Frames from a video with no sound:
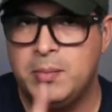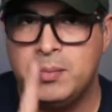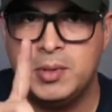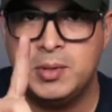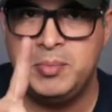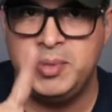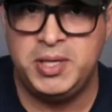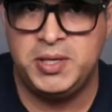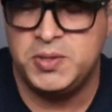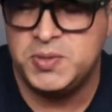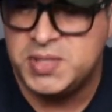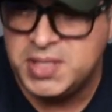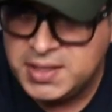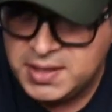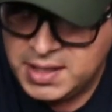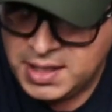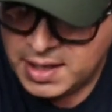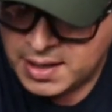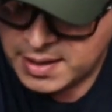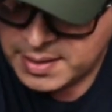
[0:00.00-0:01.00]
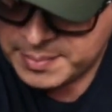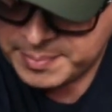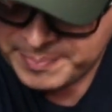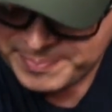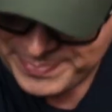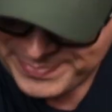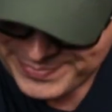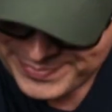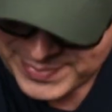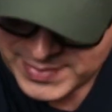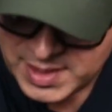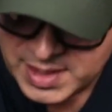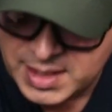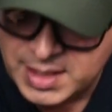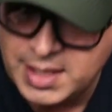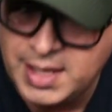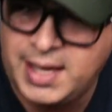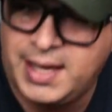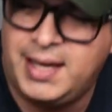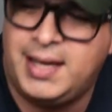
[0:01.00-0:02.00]
I'll be using the,
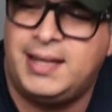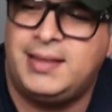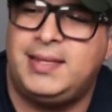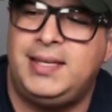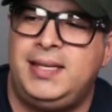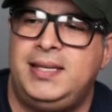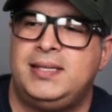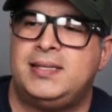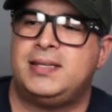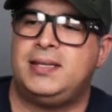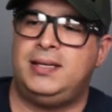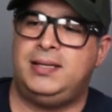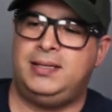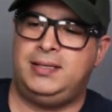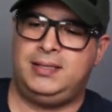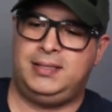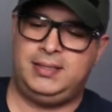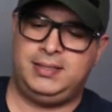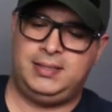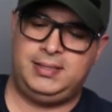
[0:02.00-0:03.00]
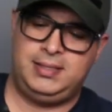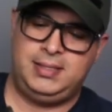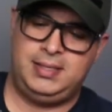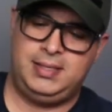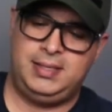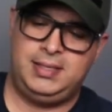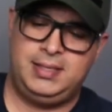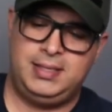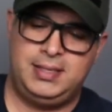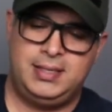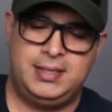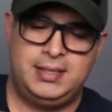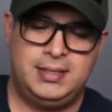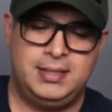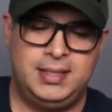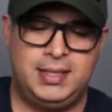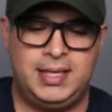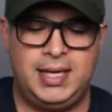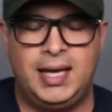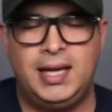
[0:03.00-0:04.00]
I got these,
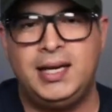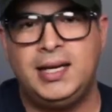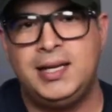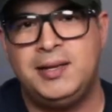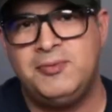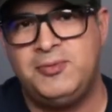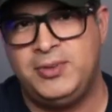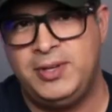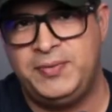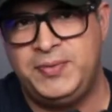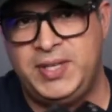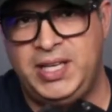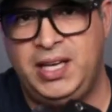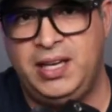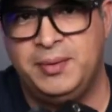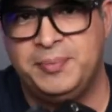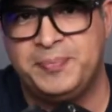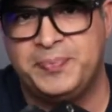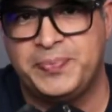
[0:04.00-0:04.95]
the Canon M50.